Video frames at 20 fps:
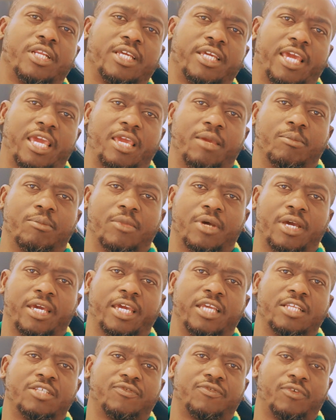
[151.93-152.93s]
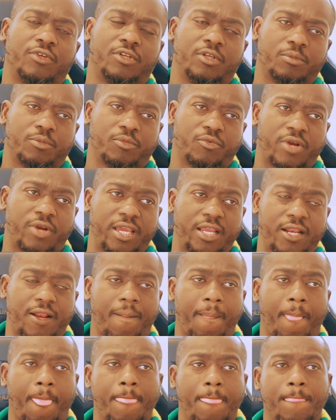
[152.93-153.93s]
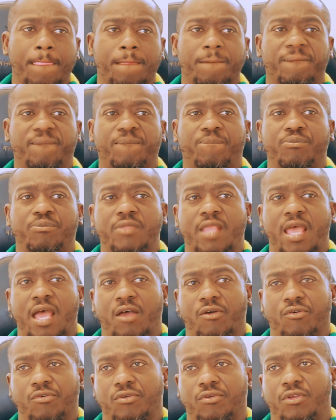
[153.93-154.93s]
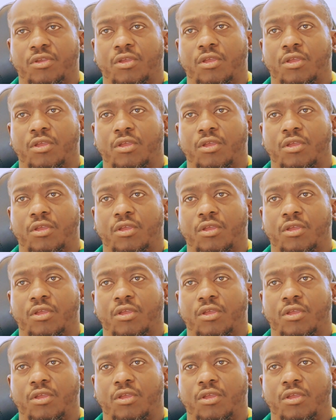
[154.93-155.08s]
the game against Fulham, right? Now,